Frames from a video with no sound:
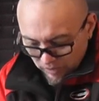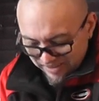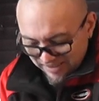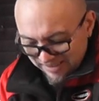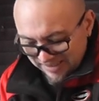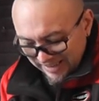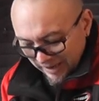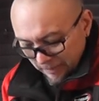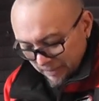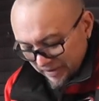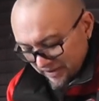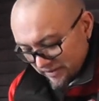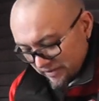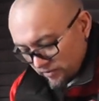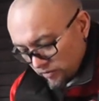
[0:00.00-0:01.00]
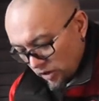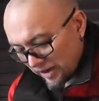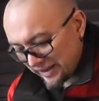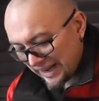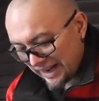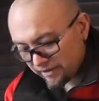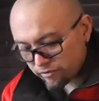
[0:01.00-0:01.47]
with the zip.
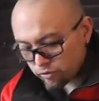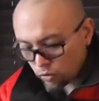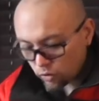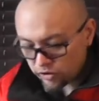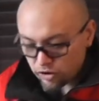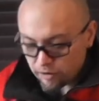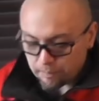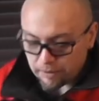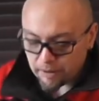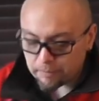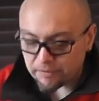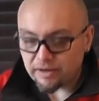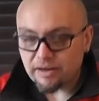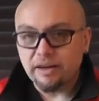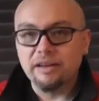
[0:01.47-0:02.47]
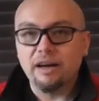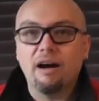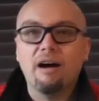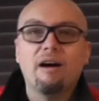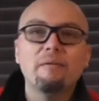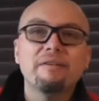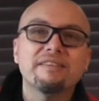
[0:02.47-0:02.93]
Right now, for all of you people that are going to go,
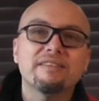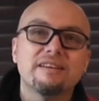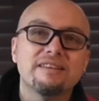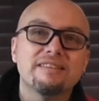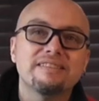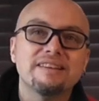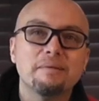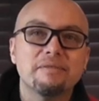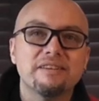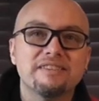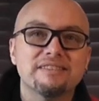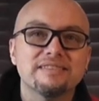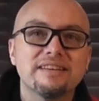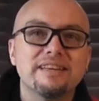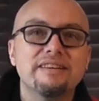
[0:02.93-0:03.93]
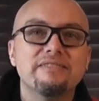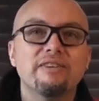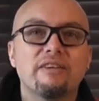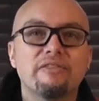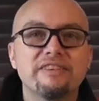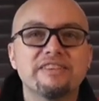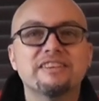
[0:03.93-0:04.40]
oh, you're going to zip the sleeve
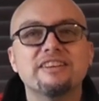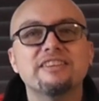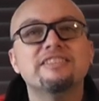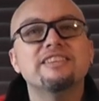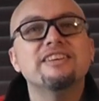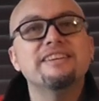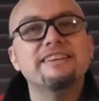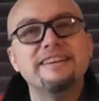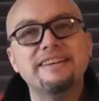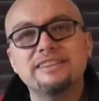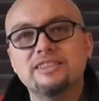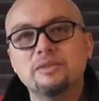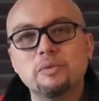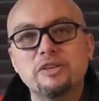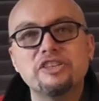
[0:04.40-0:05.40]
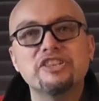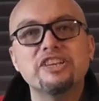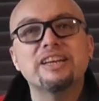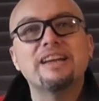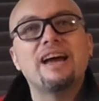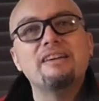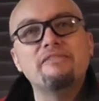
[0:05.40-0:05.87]
off, you're going to turn it into a
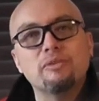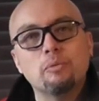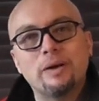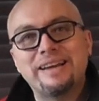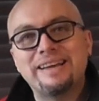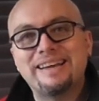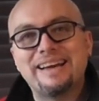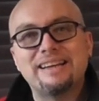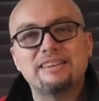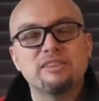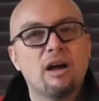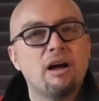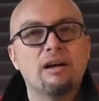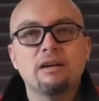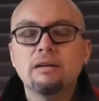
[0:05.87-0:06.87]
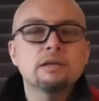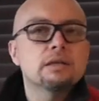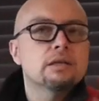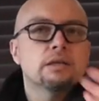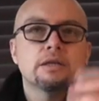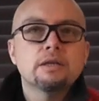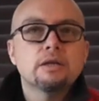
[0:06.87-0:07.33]
gilet for when it gets hot.
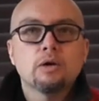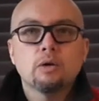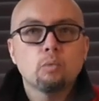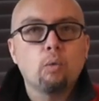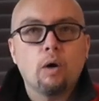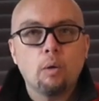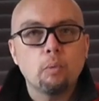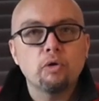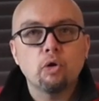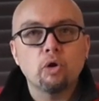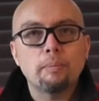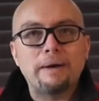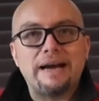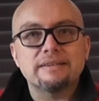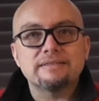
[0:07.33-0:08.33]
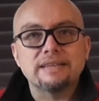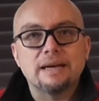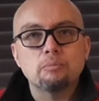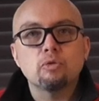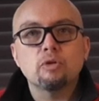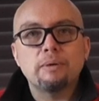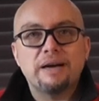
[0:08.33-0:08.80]
What are we all about,
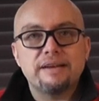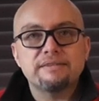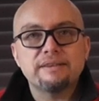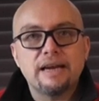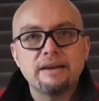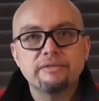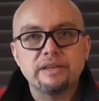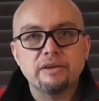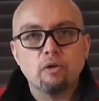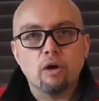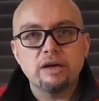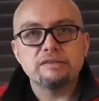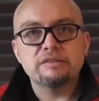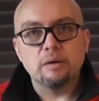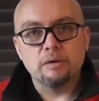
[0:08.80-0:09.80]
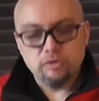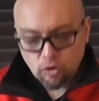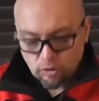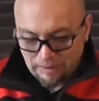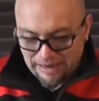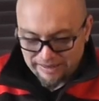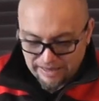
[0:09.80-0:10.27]
Stan? We're all about safety, right? So it's
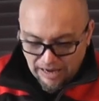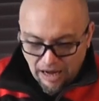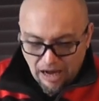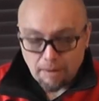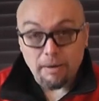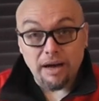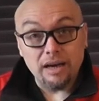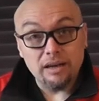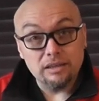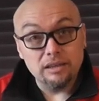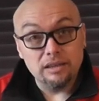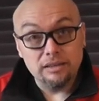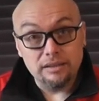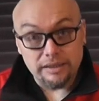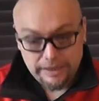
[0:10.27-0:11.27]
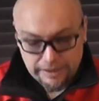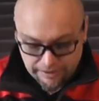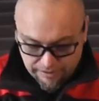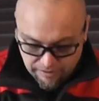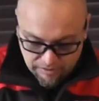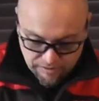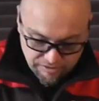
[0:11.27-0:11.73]
all about the armour
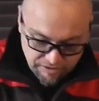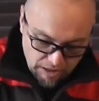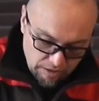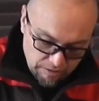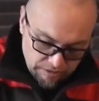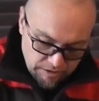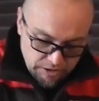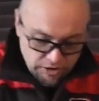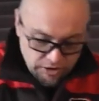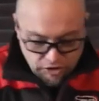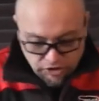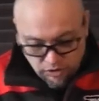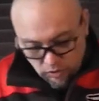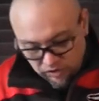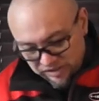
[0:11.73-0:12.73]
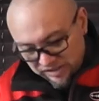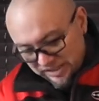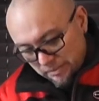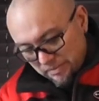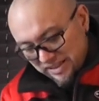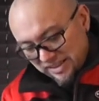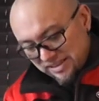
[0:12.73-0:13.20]
underneath. So, you
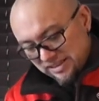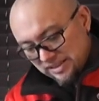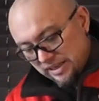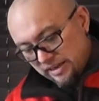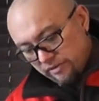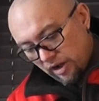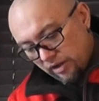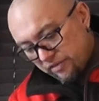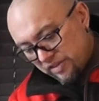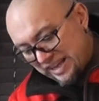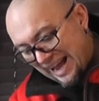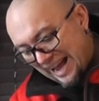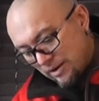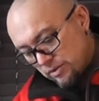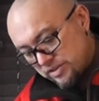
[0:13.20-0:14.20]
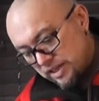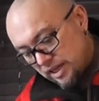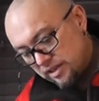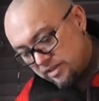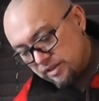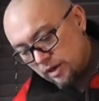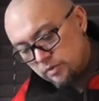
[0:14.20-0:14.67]
unzip this sleeve off, the
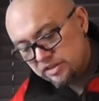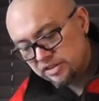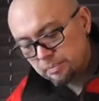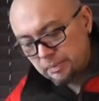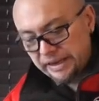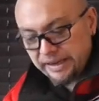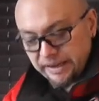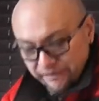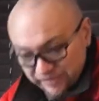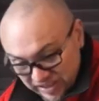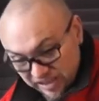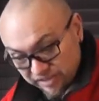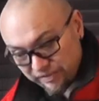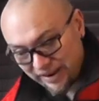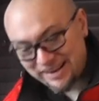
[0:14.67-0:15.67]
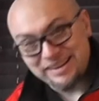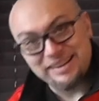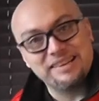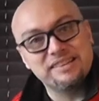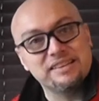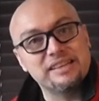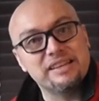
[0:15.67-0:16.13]
outer, so to speak, if this vent
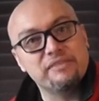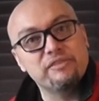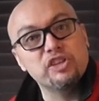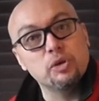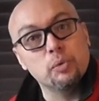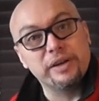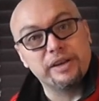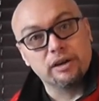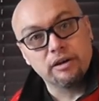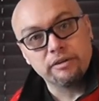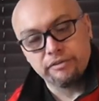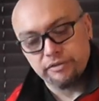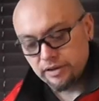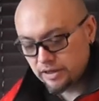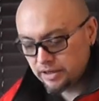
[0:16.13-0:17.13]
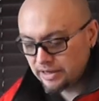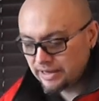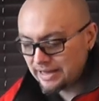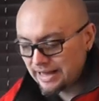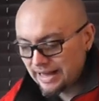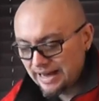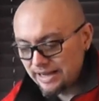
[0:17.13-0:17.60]
isn't giving you
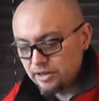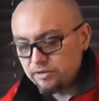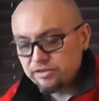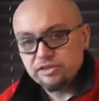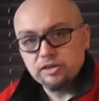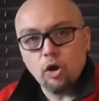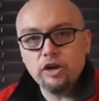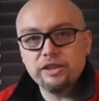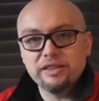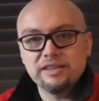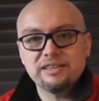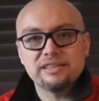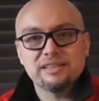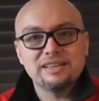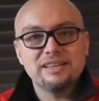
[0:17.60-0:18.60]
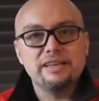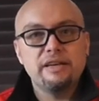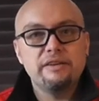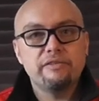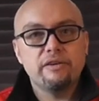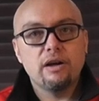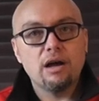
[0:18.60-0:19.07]
enough, and you slide this
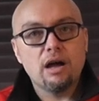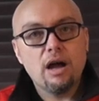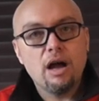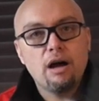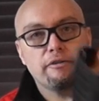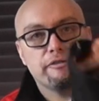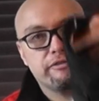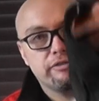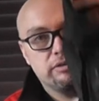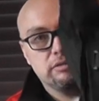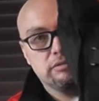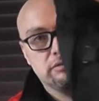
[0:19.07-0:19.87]
sleeve off.